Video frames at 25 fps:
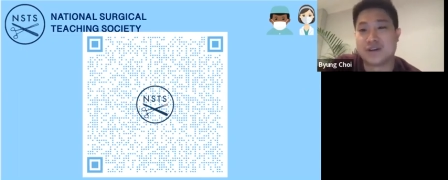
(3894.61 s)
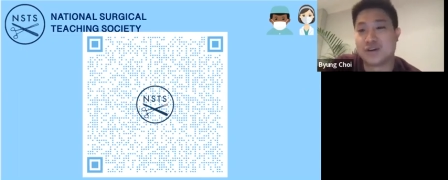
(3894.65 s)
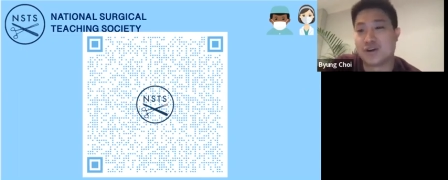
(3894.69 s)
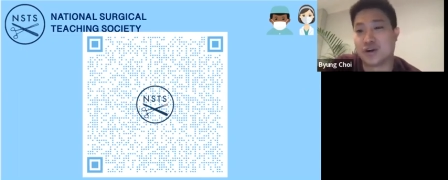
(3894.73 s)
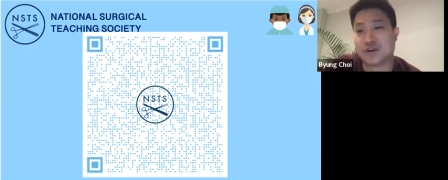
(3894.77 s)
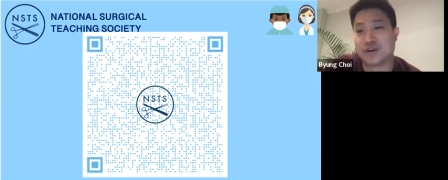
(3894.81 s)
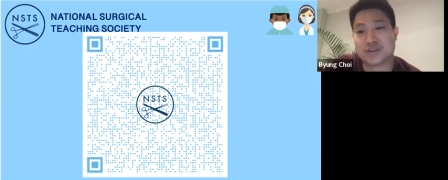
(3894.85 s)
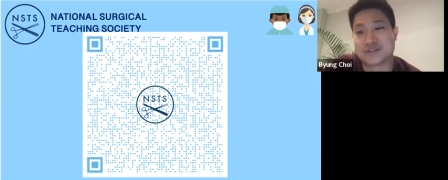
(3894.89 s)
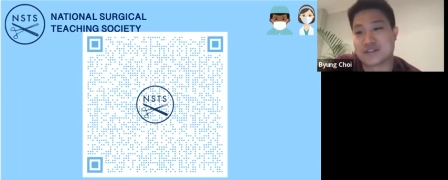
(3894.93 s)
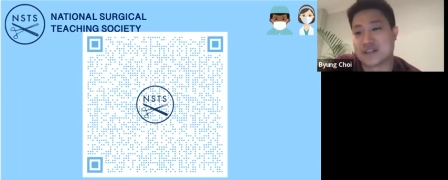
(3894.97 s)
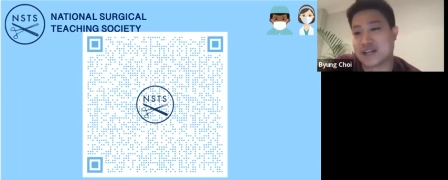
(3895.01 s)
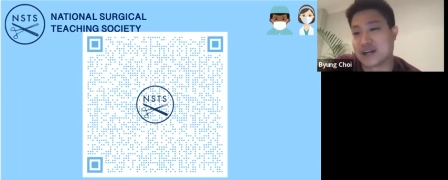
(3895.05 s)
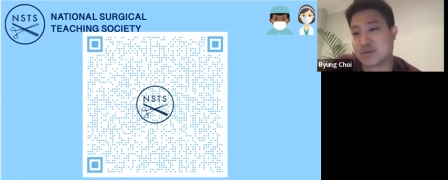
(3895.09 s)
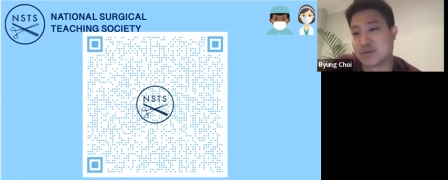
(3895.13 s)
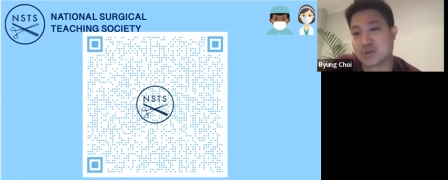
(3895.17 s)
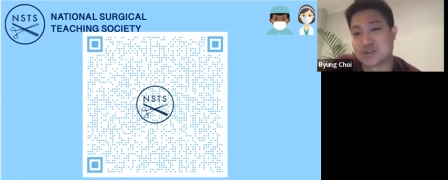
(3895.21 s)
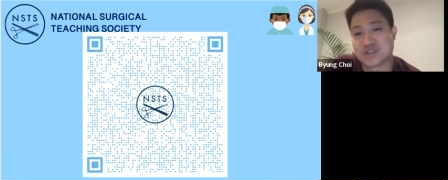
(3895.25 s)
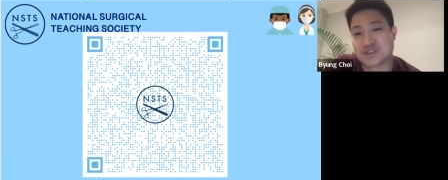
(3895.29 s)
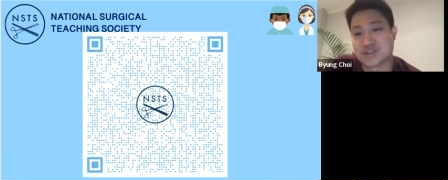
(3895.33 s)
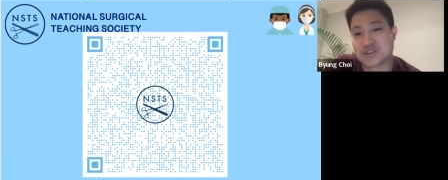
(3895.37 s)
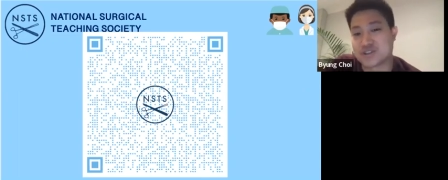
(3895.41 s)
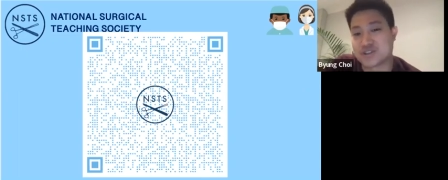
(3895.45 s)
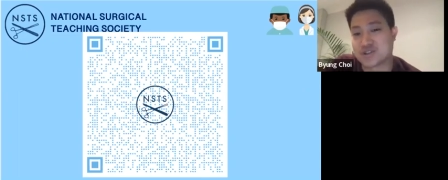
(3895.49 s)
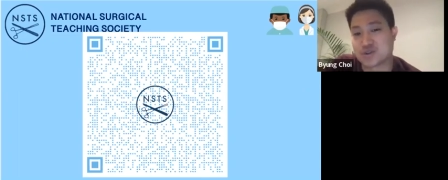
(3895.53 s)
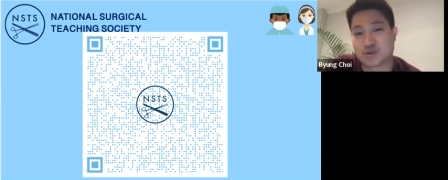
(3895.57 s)
honestly, I
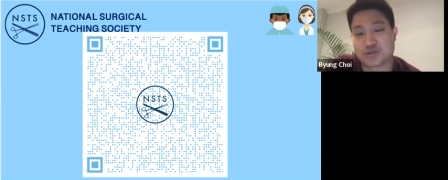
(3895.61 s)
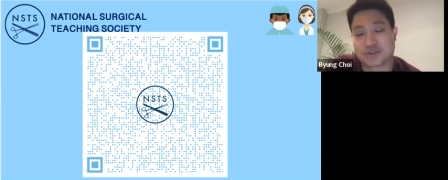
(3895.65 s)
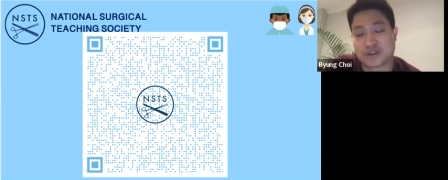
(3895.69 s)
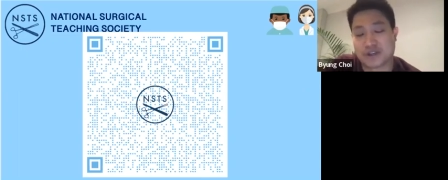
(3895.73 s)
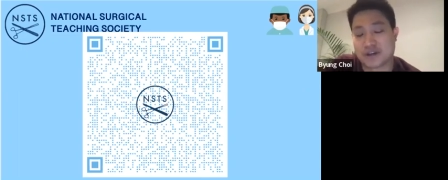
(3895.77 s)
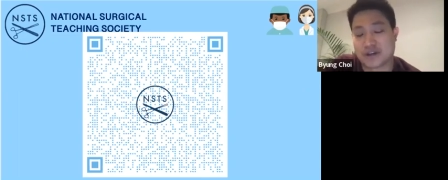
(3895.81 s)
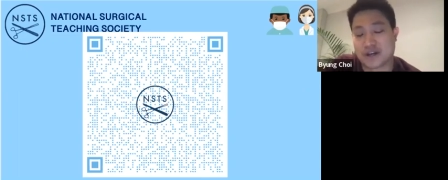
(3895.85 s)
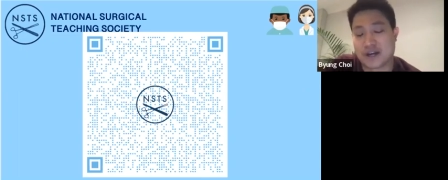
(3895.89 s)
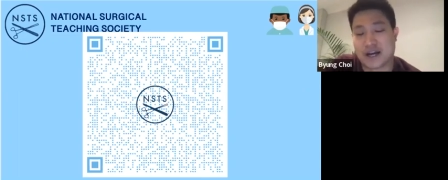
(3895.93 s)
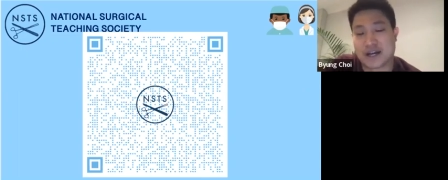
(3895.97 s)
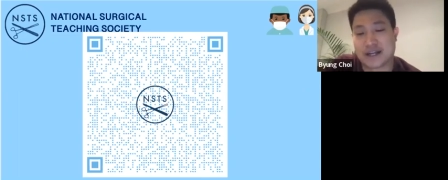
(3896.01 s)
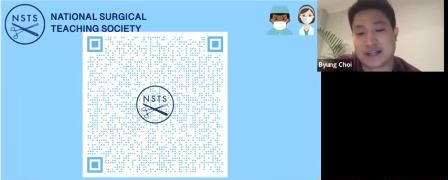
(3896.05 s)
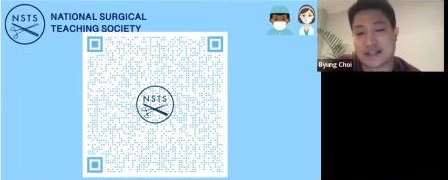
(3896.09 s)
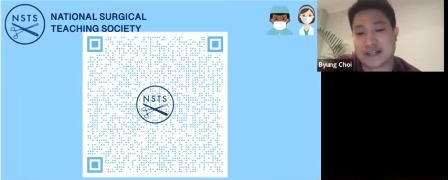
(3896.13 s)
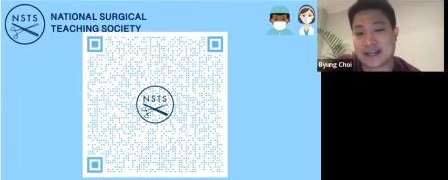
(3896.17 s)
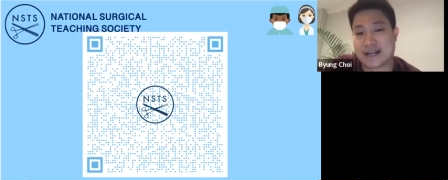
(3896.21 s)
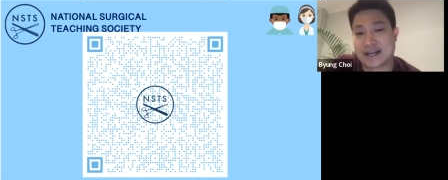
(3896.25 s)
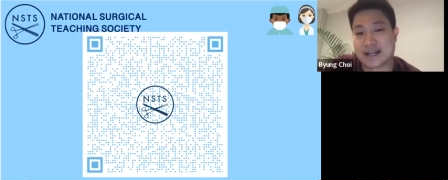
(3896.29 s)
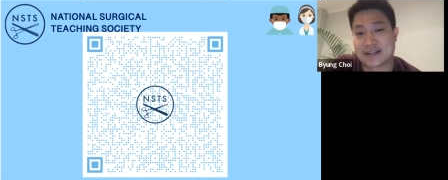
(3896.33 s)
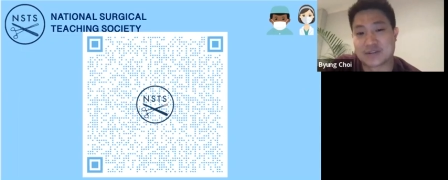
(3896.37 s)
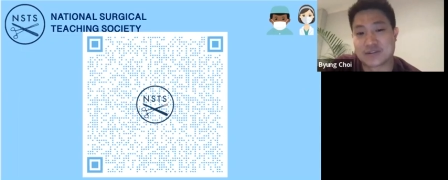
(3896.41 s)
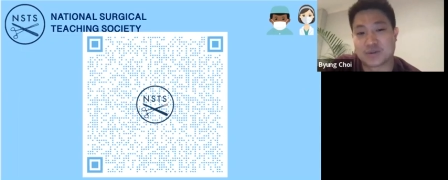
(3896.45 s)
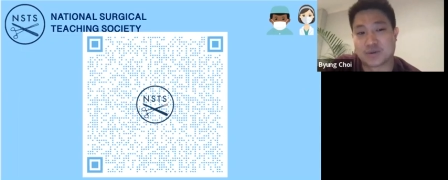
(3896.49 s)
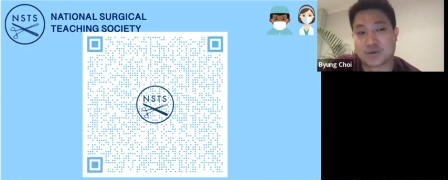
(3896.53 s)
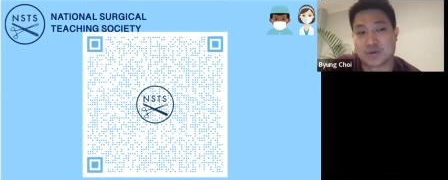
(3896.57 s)
wasn't scoring highly
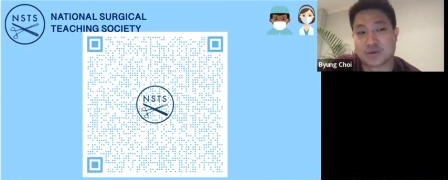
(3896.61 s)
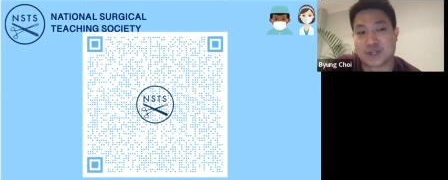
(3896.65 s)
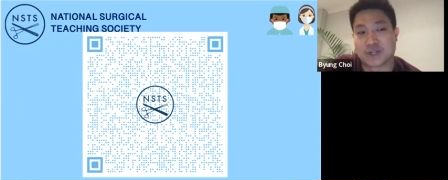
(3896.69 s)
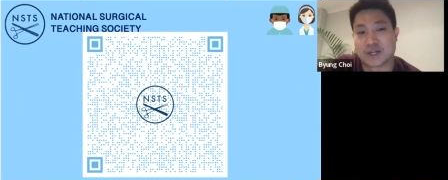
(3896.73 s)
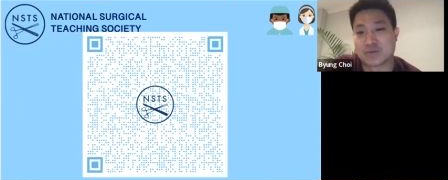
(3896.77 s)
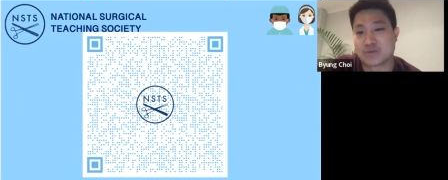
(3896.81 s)
at all.